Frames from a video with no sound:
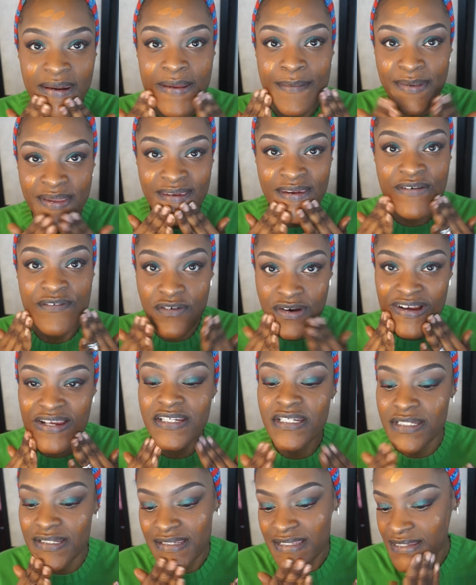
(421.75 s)
I'm in a
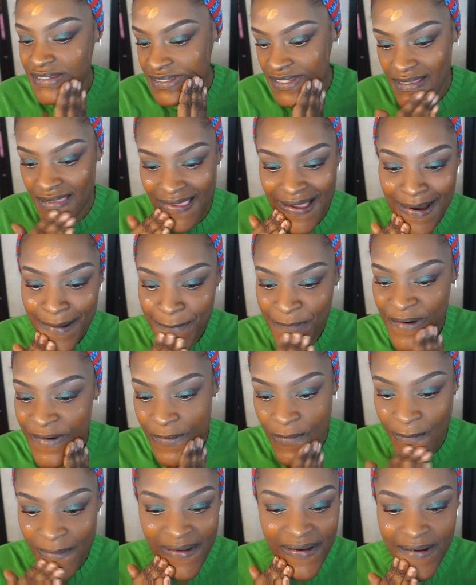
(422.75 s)
rush, this is a lot more
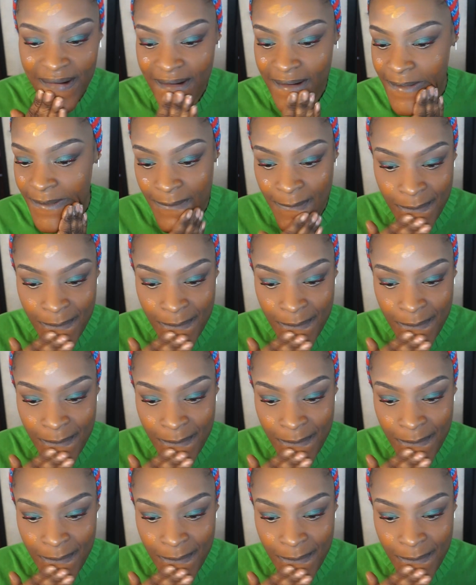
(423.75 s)
quicker.